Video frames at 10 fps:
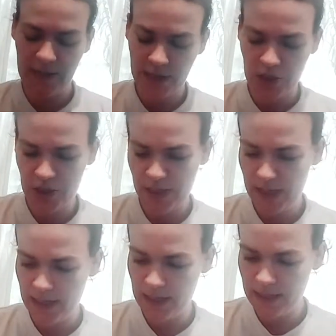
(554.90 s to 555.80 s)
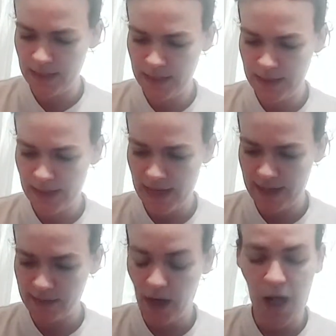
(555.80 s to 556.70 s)
And she is a
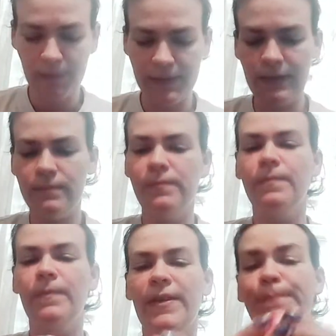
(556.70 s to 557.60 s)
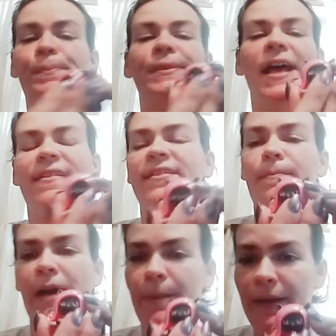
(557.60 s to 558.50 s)
common, but that
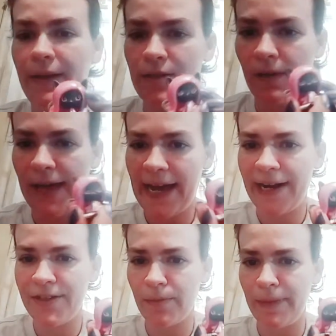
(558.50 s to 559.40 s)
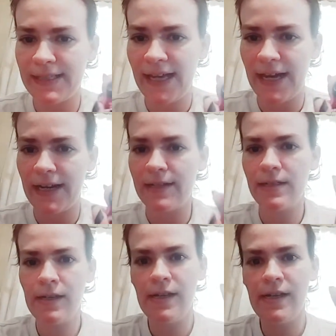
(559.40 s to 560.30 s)
doesn't matter because all catties are best
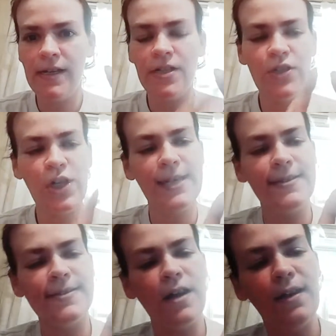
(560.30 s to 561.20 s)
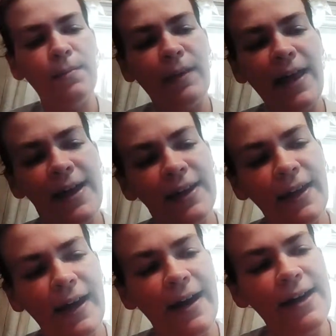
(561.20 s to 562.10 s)
catties. She is a solid black
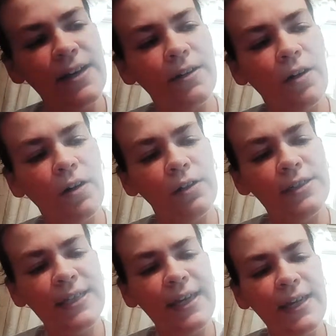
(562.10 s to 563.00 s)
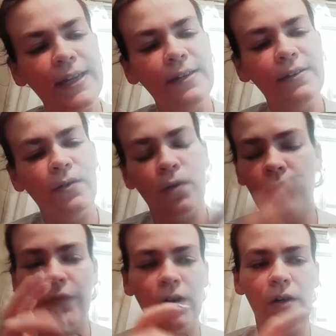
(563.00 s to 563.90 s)
cat. Her skin
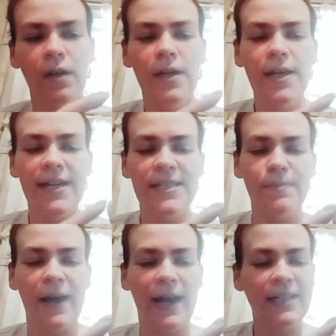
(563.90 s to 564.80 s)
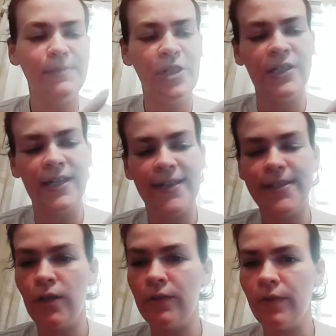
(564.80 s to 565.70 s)
or fur is matte, but she's got
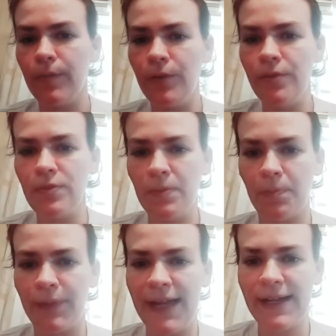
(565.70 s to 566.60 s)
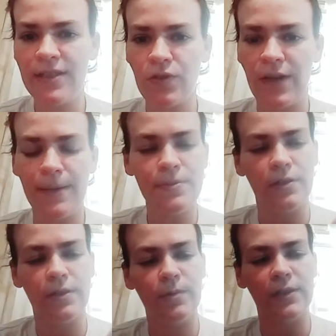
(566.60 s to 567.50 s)
silver boots with black stripes
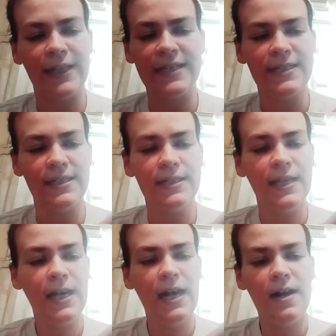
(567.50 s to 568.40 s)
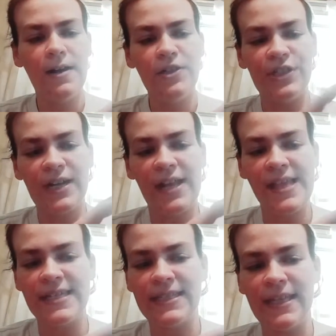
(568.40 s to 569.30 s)
on them or laces. She's
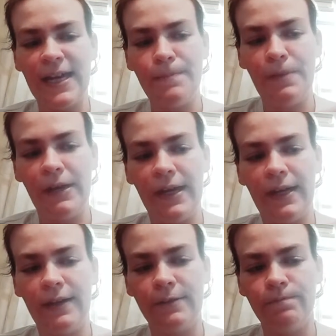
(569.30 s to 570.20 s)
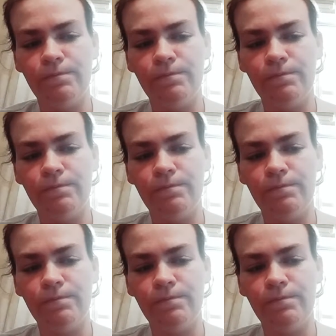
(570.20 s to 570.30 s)
got this light pink